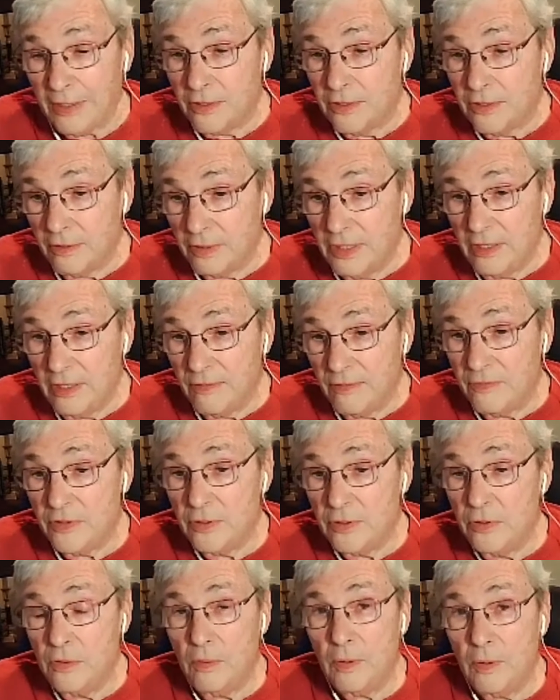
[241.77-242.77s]
could give
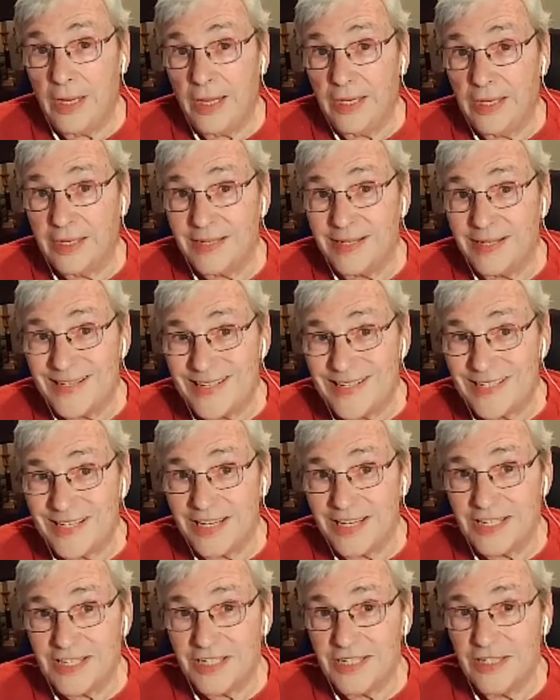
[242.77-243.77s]
you a
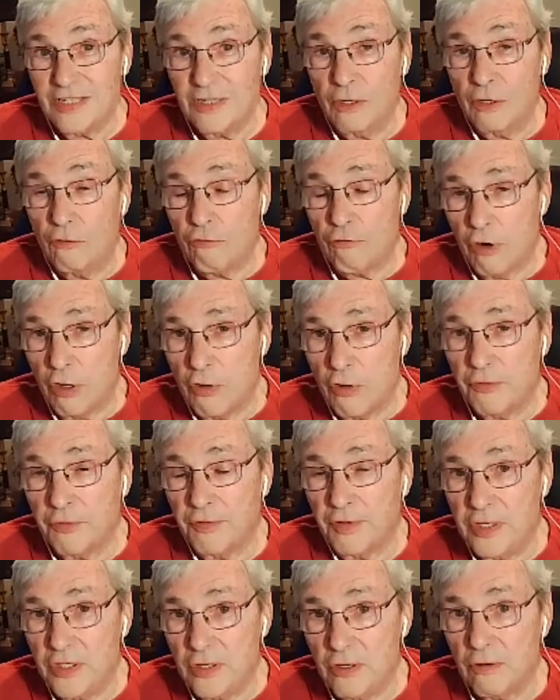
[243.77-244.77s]
consistent growth
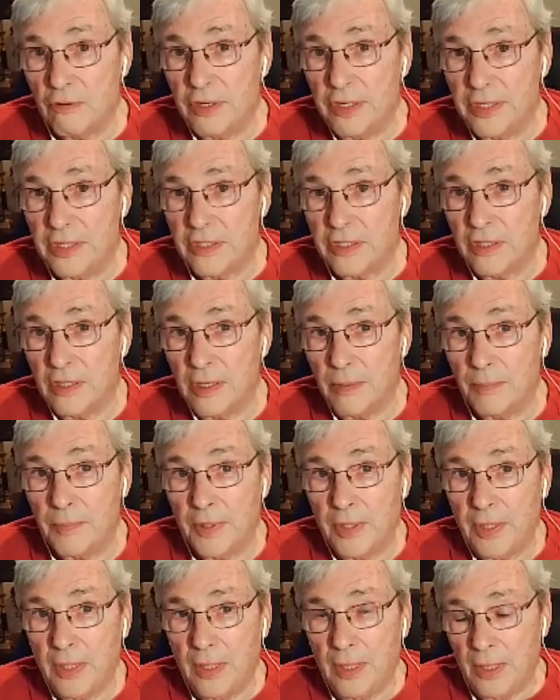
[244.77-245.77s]
in your income.
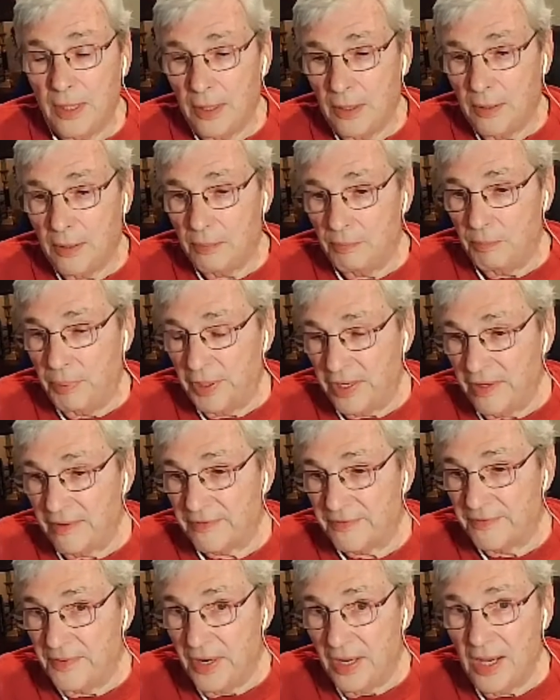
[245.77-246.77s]
But
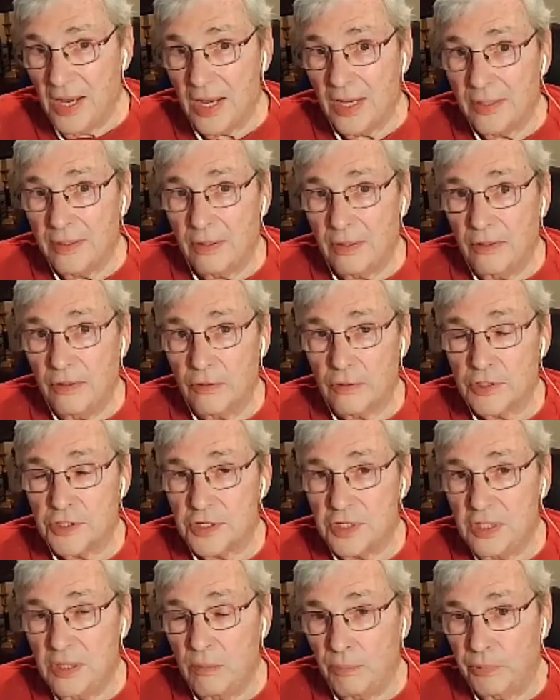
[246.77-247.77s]
if not, you'll
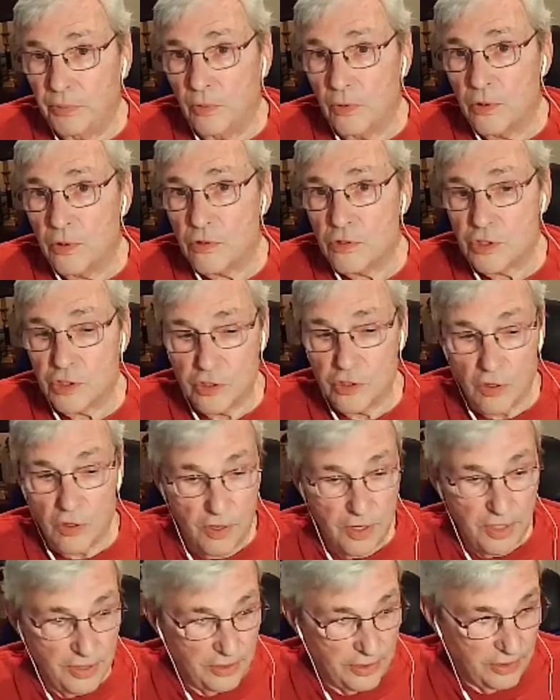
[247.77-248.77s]
see employers
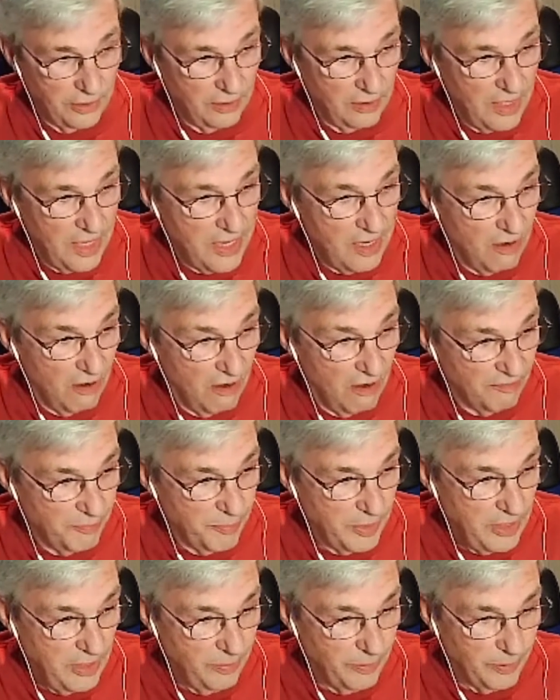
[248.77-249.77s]
starting to lay off
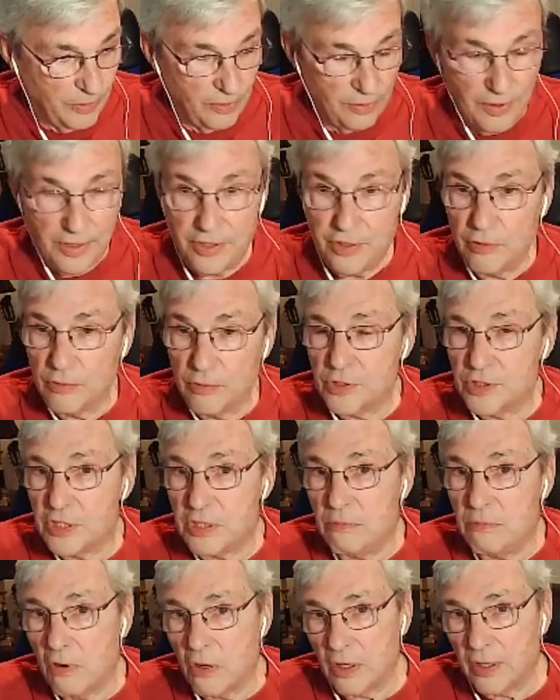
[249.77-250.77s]
people, and you'll see
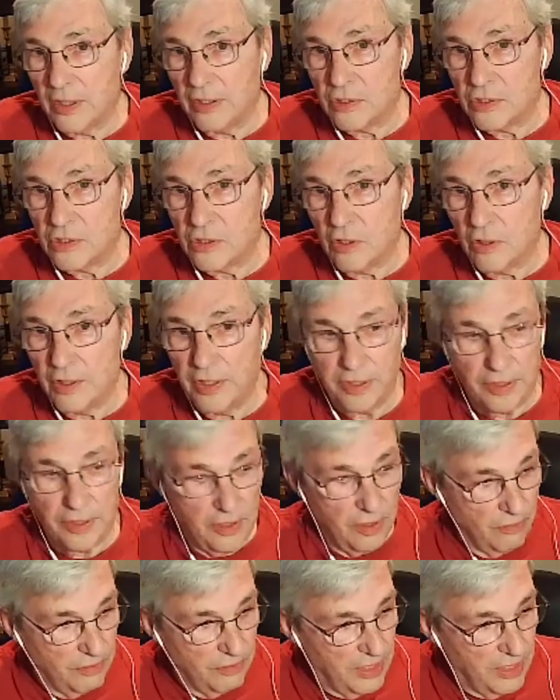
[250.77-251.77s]
markets starting to
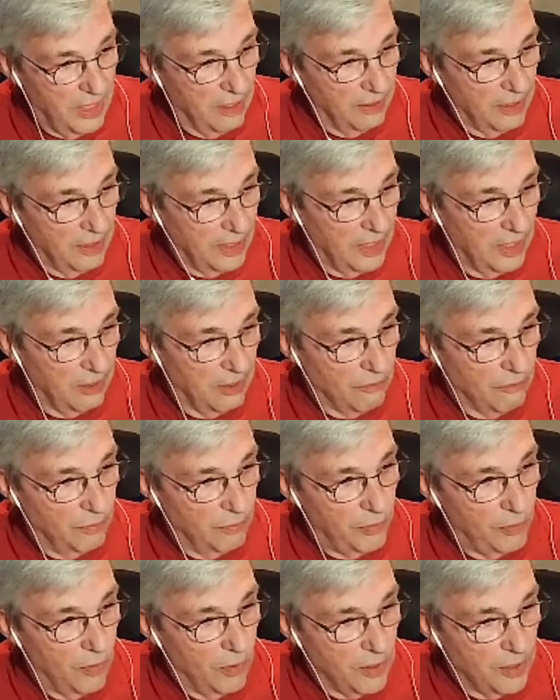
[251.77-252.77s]
go down. I got a
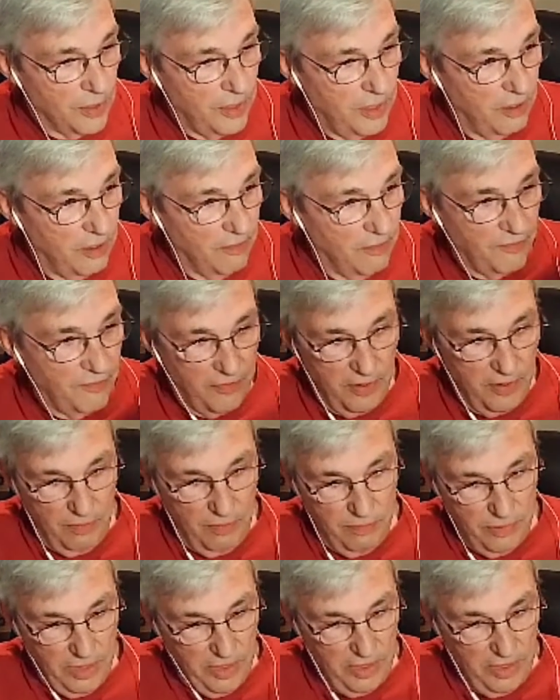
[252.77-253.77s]
report here
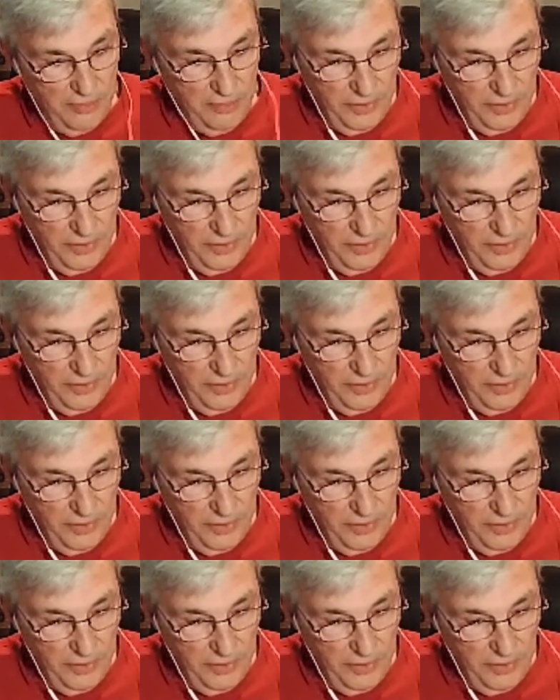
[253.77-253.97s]
from